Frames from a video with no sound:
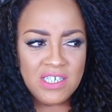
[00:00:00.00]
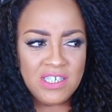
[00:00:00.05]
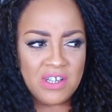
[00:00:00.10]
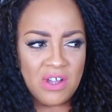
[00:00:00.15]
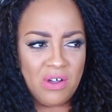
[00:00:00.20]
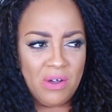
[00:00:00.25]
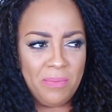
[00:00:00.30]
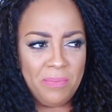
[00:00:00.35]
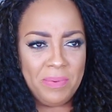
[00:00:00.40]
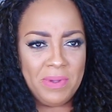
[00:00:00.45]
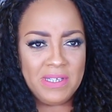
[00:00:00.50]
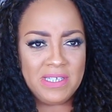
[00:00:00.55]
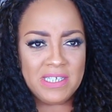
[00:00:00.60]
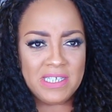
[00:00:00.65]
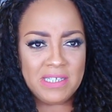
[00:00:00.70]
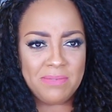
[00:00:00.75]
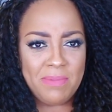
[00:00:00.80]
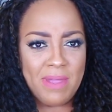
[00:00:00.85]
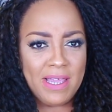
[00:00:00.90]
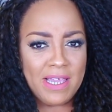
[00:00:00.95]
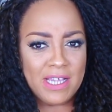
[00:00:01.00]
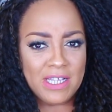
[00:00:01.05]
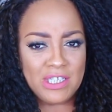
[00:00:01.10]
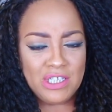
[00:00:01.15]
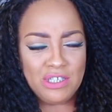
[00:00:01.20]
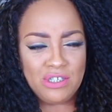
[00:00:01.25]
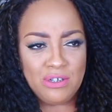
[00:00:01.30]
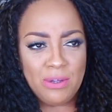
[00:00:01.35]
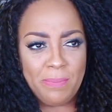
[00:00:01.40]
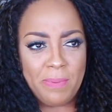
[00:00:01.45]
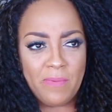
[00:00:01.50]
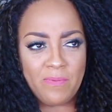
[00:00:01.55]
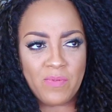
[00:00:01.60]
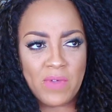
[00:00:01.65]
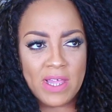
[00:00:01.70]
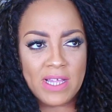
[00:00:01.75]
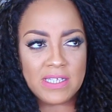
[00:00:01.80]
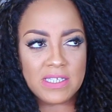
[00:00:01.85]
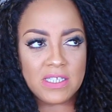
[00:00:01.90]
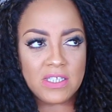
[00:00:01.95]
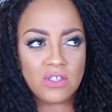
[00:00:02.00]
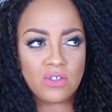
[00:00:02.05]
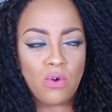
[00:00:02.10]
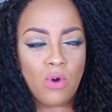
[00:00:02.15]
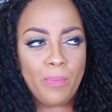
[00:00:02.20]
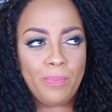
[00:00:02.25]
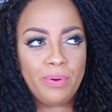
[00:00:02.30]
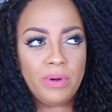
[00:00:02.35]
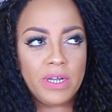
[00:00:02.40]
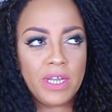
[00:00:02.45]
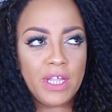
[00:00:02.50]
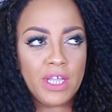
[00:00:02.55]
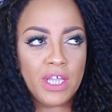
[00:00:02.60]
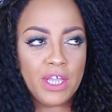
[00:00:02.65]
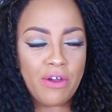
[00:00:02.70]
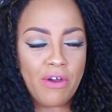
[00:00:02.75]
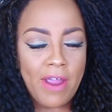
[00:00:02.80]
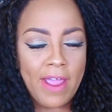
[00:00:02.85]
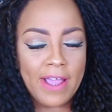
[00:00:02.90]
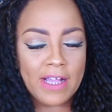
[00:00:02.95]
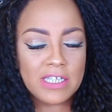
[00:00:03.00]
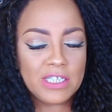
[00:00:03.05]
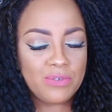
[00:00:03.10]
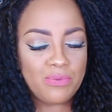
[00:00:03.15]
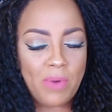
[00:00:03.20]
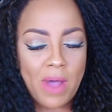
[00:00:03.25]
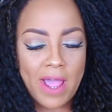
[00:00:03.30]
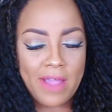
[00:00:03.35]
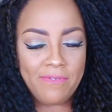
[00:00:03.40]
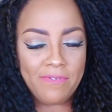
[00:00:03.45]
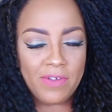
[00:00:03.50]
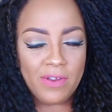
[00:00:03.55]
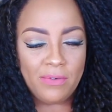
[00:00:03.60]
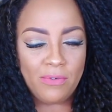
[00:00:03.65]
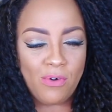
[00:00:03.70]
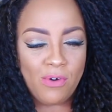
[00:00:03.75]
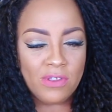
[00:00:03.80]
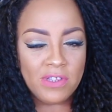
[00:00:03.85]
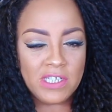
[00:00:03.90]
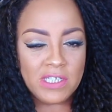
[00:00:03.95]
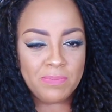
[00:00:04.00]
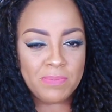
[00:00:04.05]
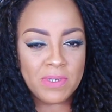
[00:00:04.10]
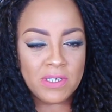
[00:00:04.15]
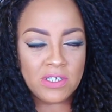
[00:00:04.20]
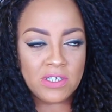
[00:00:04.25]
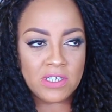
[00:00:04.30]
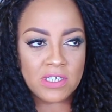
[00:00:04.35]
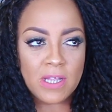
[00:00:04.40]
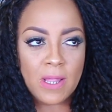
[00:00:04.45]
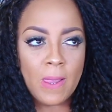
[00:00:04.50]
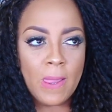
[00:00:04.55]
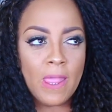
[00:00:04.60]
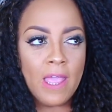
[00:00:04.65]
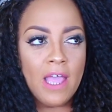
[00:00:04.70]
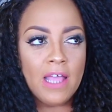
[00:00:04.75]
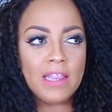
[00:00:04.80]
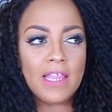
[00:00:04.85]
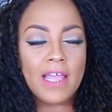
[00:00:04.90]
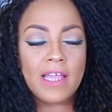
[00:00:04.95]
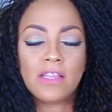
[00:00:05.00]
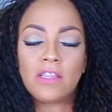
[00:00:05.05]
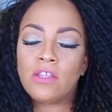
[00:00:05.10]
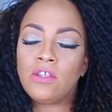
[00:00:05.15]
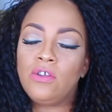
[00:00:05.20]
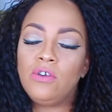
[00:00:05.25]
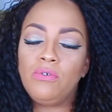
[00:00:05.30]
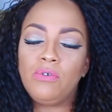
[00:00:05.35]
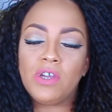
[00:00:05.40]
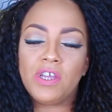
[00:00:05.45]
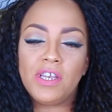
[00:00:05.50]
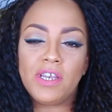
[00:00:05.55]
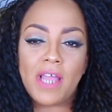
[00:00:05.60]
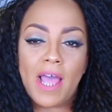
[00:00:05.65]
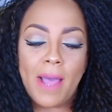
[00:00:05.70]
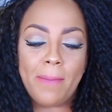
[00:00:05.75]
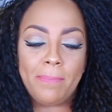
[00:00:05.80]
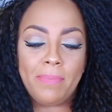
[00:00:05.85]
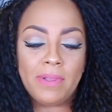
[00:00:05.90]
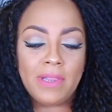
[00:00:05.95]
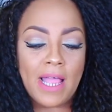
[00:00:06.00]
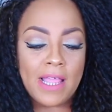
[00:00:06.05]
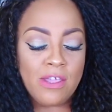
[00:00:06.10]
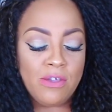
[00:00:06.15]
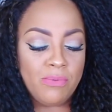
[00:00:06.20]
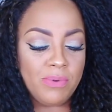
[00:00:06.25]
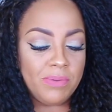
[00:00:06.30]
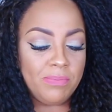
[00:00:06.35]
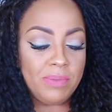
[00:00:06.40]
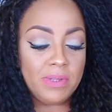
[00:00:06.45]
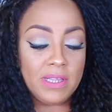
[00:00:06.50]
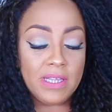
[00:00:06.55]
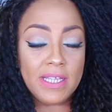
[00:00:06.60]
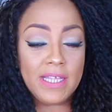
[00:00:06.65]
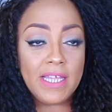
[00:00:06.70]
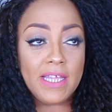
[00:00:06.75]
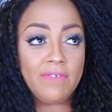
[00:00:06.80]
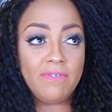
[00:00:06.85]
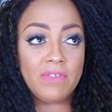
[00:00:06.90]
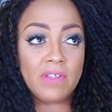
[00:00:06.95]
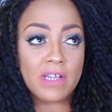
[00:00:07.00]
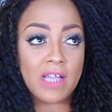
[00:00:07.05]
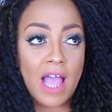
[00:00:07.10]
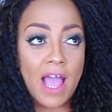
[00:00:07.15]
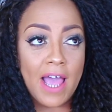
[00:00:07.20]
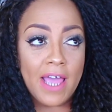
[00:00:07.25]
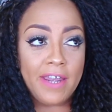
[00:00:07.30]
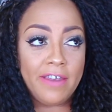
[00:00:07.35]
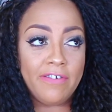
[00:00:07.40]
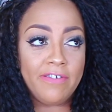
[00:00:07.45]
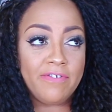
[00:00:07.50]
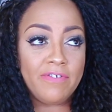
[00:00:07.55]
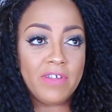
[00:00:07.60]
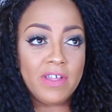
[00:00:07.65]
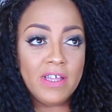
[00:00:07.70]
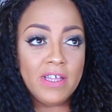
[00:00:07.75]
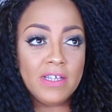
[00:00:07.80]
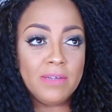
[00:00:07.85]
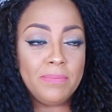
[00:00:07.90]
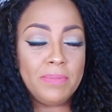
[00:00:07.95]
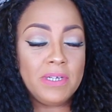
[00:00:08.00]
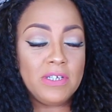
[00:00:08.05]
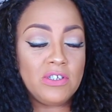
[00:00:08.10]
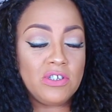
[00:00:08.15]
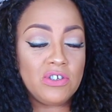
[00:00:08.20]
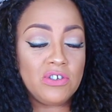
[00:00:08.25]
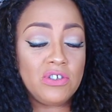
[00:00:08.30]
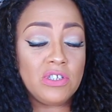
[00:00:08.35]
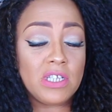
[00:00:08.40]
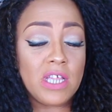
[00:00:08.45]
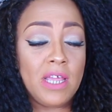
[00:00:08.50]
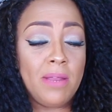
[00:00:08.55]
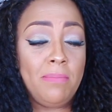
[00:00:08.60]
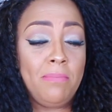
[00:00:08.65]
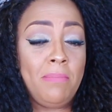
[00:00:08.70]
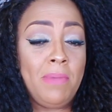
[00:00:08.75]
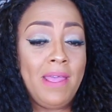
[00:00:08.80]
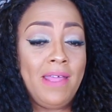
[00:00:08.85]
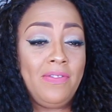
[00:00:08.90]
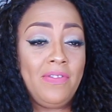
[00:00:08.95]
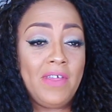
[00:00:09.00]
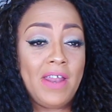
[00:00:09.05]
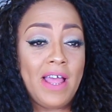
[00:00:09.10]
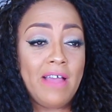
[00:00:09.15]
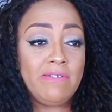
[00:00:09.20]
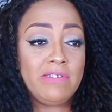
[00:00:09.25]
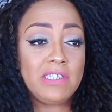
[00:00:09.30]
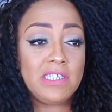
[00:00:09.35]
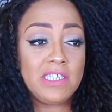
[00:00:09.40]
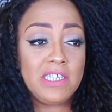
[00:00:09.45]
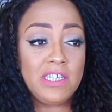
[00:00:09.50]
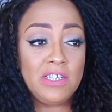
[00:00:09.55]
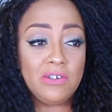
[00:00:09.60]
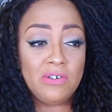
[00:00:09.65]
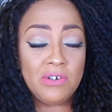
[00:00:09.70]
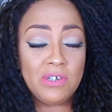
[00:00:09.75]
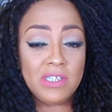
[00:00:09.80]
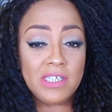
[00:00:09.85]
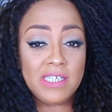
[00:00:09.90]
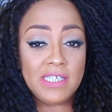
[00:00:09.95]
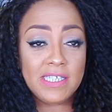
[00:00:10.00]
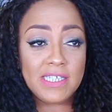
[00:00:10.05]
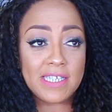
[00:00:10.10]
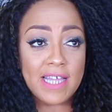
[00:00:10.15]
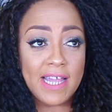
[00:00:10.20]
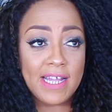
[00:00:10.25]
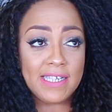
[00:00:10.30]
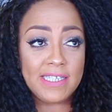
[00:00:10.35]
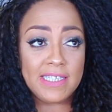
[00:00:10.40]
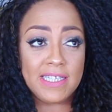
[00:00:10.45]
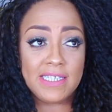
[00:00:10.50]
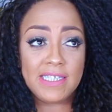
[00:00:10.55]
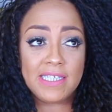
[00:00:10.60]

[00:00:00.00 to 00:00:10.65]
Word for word: Don't be just making stupid faces or putting your ex-wife in all these pictures. Like you cannot, be- you wouldn't believe the kind of pictures and men that I've seen on these sites.